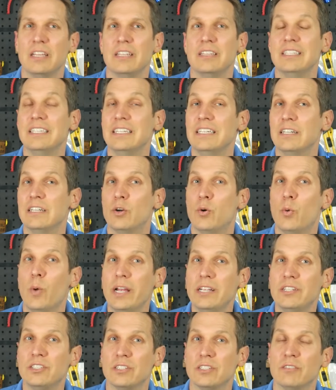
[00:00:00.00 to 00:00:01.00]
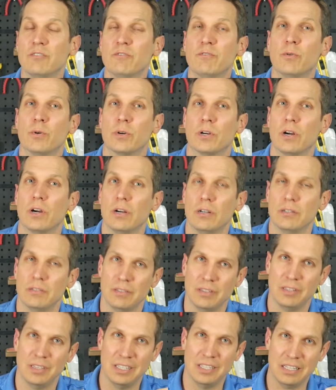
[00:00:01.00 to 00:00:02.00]
the equation for
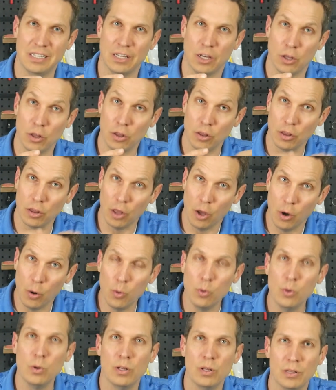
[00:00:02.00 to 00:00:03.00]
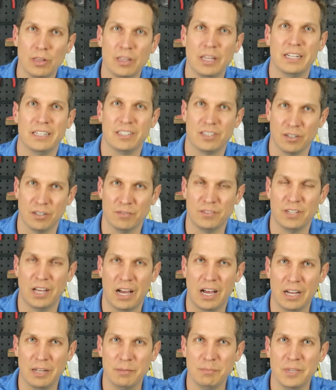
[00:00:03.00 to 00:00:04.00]
the low length of
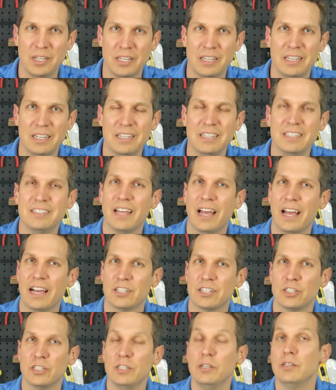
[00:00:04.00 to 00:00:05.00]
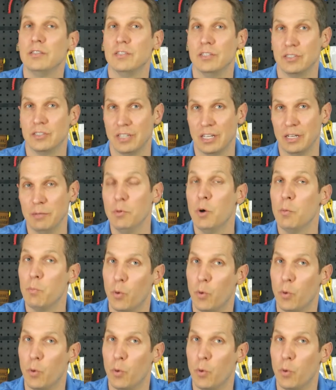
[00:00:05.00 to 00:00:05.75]
time is actually the same,